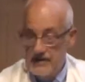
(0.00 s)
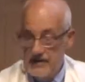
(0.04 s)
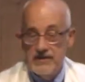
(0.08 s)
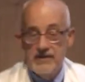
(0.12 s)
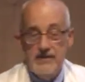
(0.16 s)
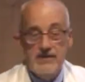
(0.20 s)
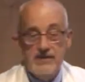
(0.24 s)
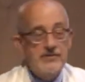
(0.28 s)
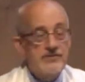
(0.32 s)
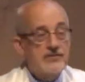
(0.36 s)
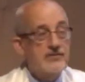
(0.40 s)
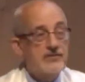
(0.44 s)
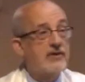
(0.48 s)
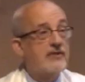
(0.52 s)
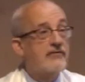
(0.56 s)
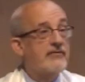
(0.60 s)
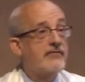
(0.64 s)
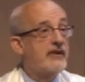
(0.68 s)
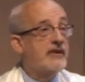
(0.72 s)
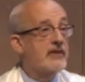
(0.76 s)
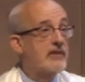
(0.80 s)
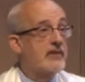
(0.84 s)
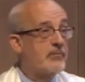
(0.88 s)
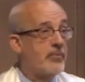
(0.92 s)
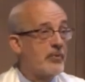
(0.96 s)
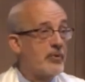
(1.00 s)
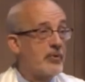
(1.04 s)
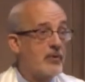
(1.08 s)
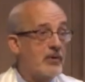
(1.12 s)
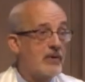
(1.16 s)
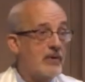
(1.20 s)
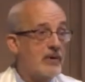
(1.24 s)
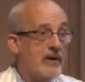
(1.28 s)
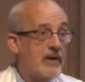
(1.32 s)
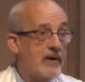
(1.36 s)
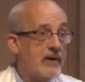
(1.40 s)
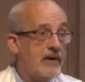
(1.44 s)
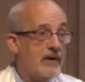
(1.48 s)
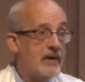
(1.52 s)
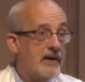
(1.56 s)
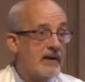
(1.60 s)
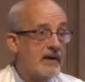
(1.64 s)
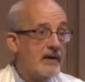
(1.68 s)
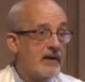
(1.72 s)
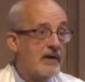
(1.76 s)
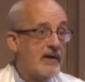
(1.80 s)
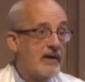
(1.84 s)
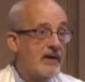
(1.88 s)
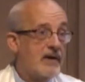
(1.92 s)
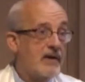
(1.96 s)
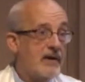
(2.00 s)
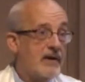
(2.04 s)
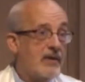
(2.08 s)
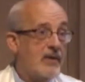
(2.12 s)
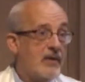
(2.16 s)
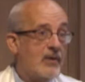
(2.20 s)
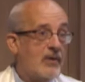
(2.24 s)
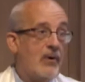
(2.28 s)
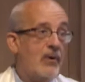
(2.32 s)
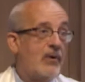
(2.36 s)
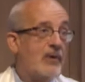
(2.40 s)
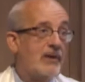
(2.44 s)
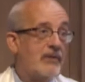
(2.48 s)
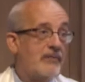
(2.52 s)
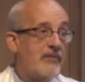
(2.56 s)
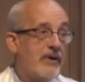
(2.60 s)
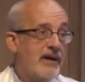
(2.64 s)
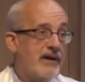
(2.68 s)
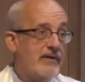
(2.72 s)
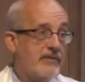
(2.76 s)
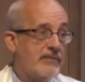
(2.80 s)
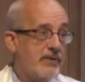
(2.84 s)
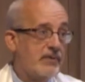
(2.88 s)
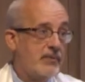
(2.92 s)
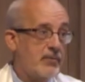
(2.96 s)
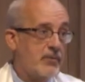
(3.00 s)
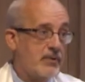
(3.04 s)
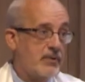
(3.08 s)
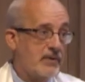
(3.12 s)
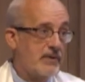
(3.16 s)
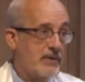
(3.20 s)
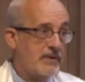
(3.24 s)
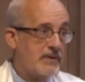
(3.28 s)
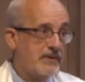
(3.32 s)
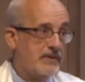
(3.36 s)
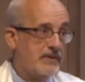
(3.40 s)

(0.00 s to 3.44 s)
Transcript: serving the poor all around the world.